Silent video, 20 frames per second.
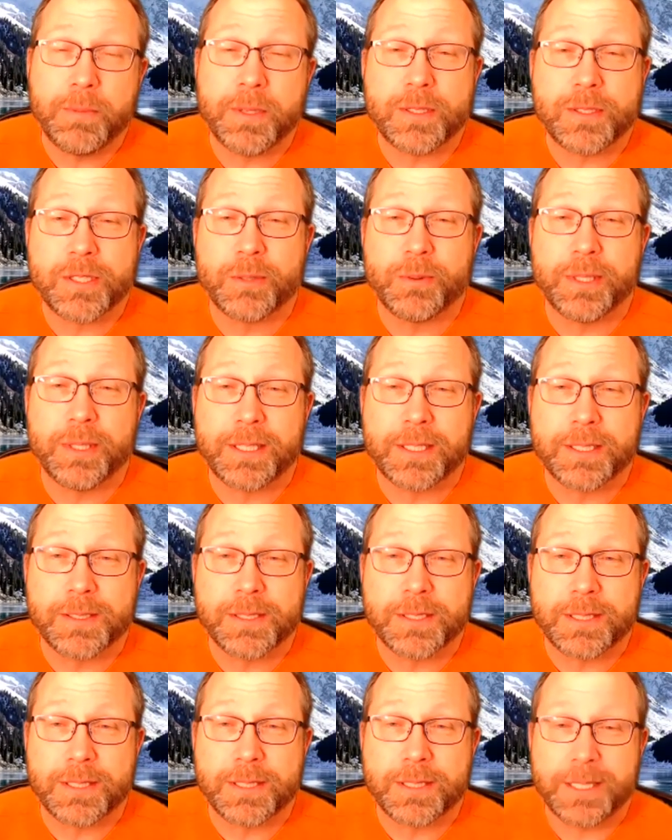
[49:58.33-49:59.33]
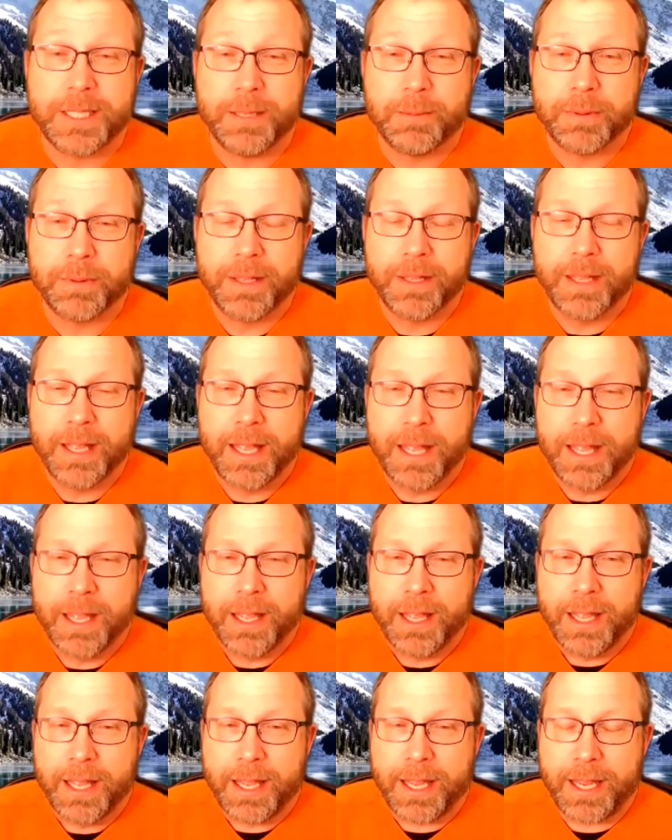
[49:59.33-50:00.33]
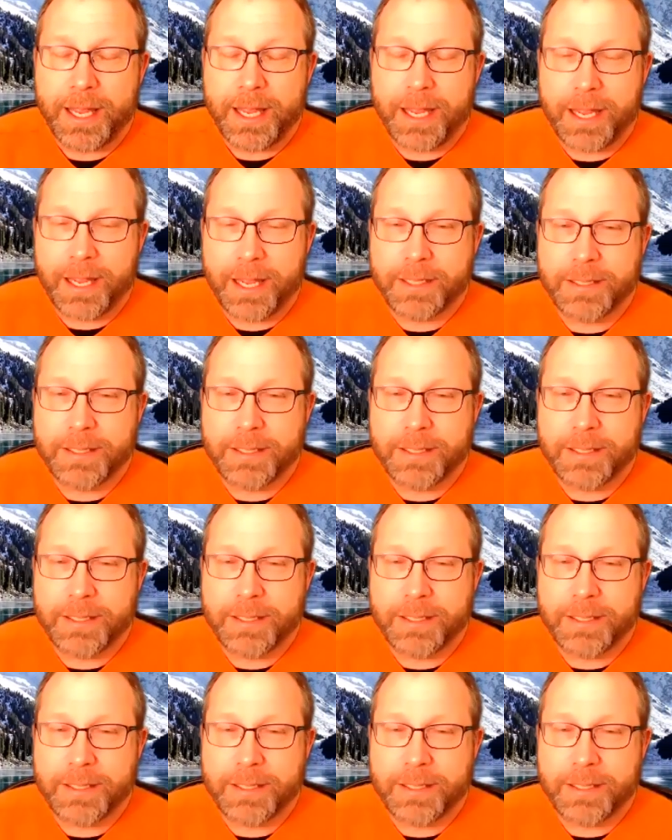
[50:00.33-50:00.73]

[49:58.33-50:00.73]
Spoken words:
so it can sleep. And